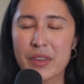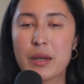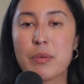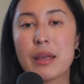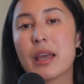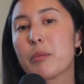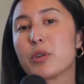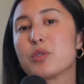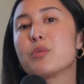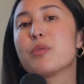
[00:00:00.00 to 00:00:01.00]
in being
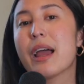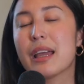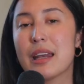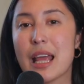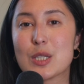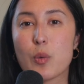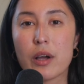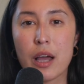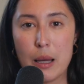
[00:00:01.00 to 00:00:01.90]
able to recognize what